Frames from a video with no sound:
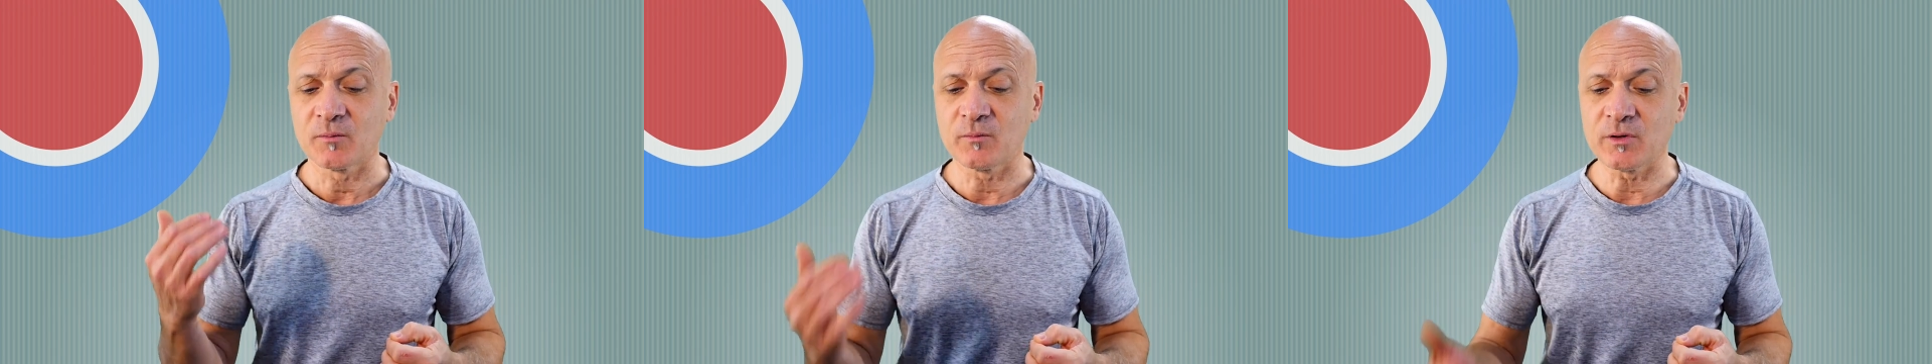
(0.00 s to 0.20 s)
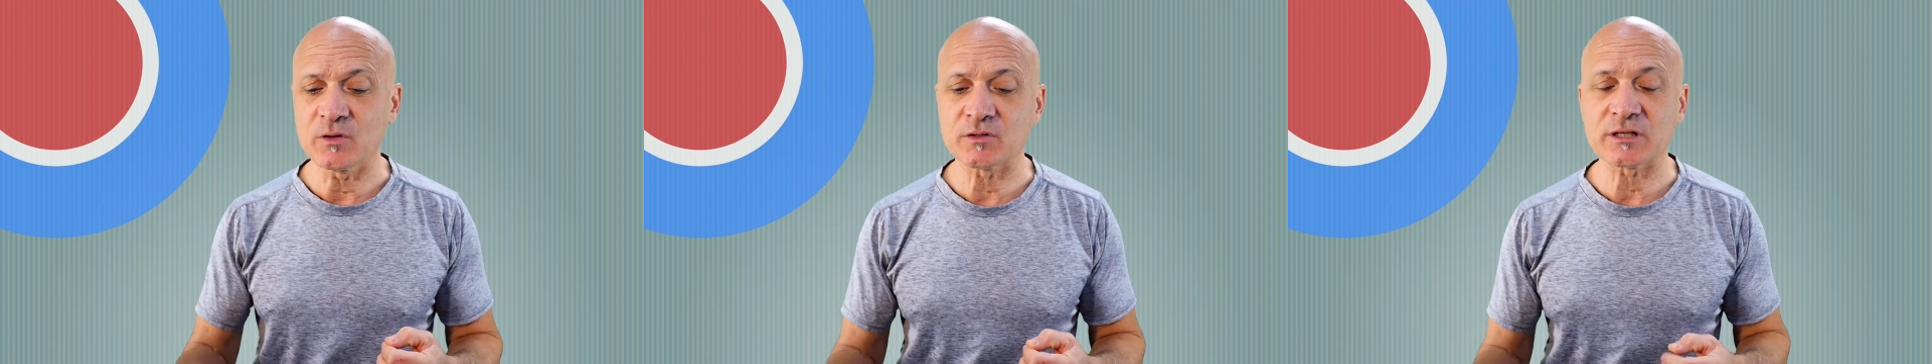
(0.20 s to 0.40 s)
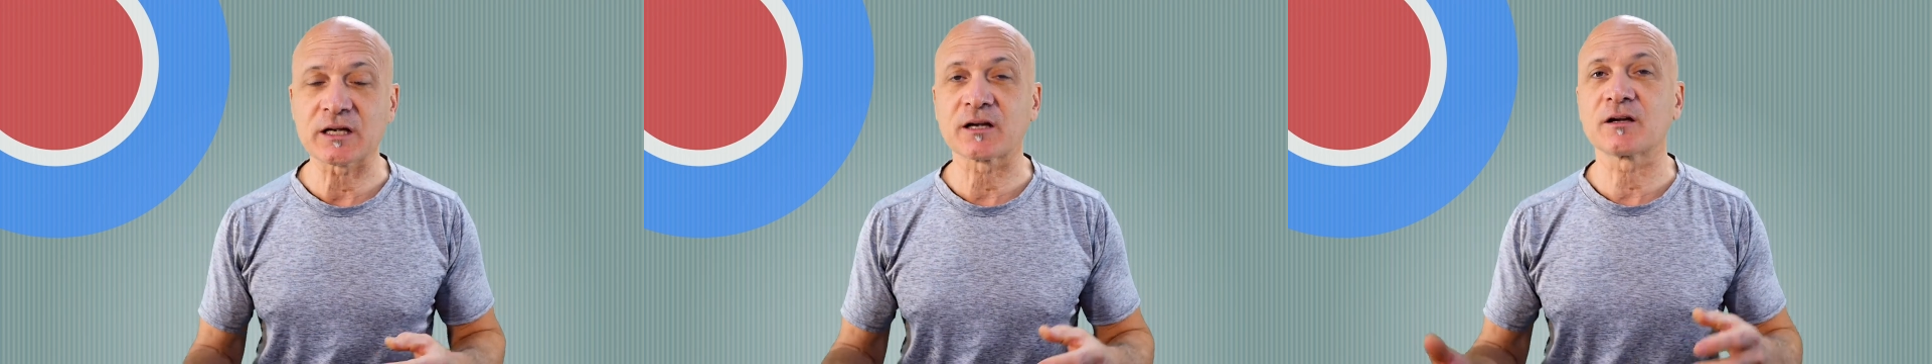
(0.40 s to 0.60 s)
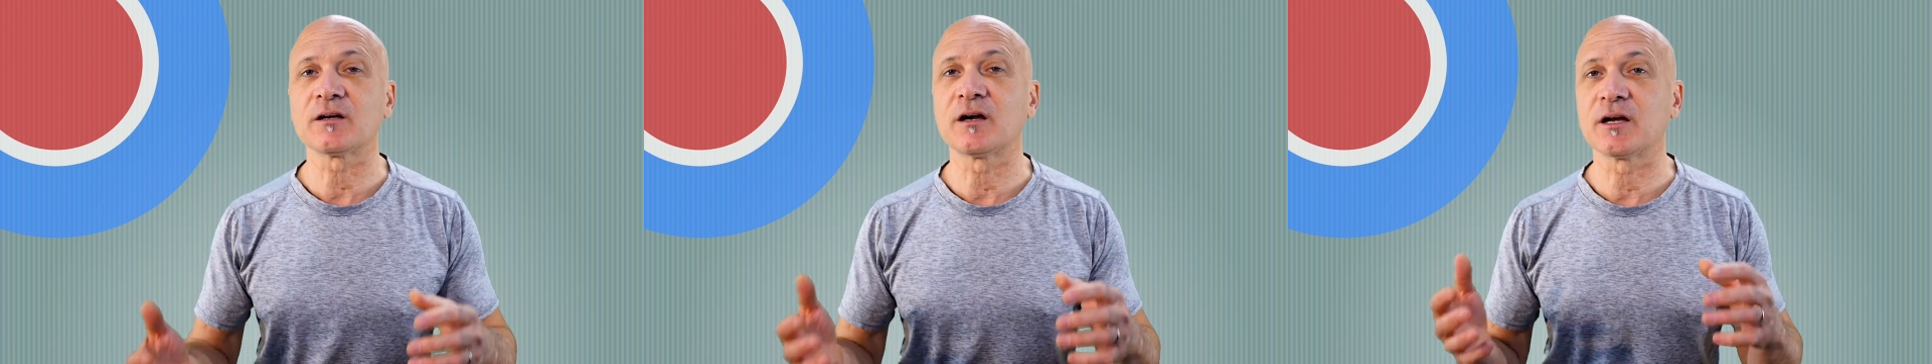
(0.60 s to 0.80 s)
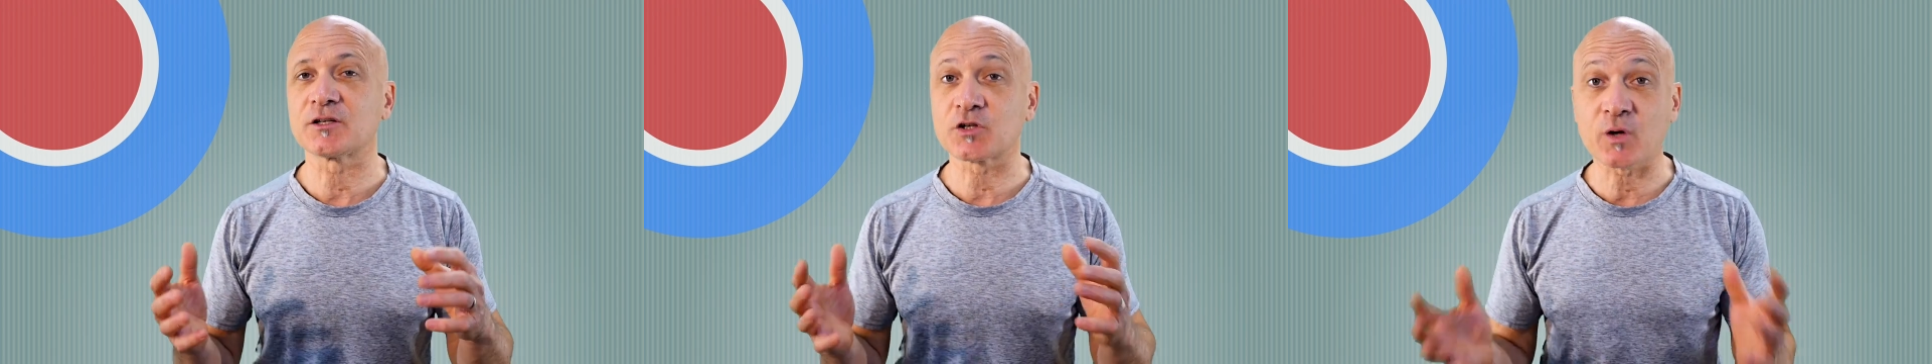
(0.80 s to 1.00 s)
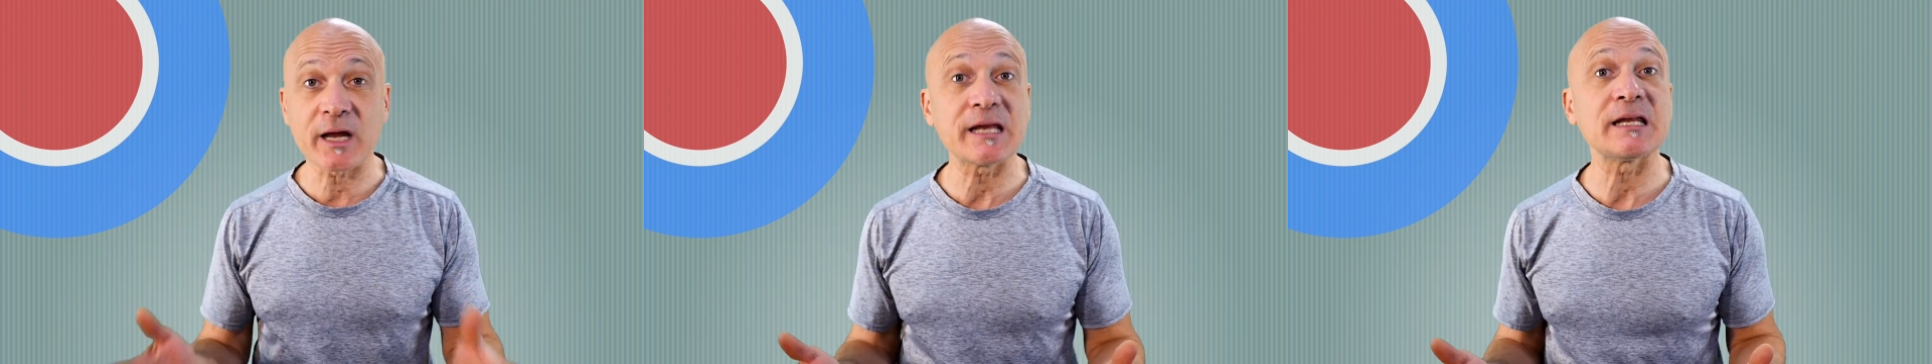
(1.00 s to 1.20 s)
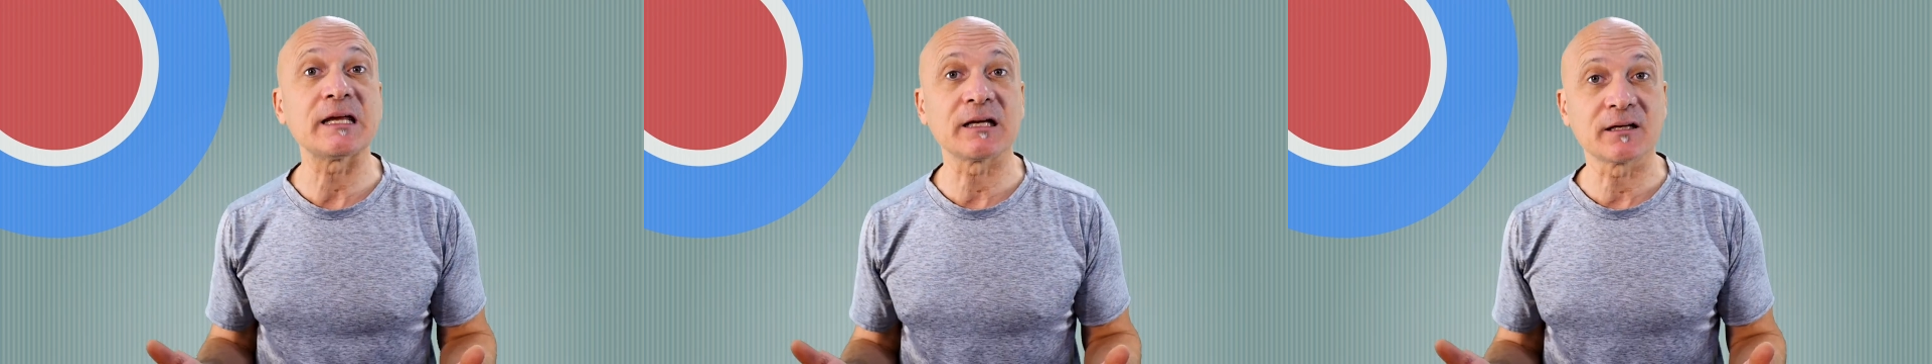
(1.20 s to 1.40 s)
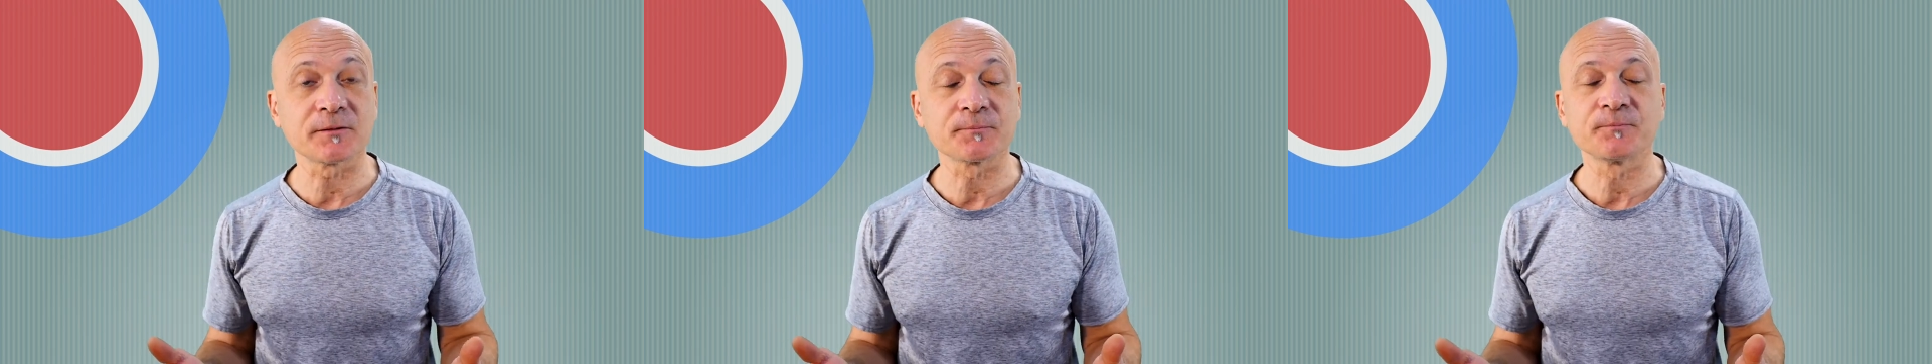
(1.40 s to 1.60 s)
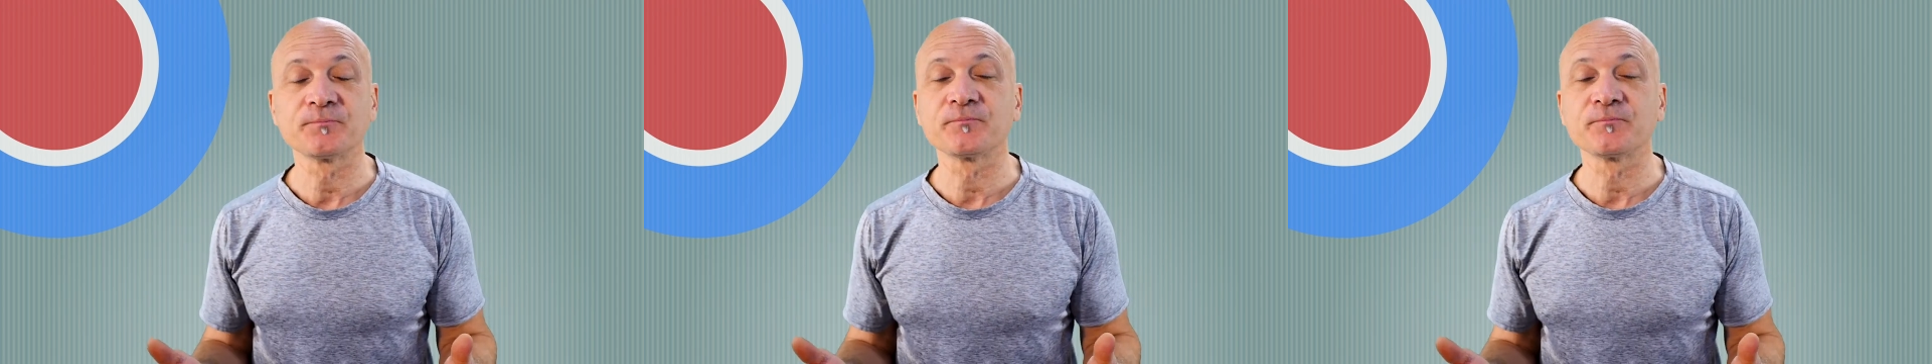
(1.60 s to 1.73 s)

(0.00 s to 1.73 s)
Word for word: music training.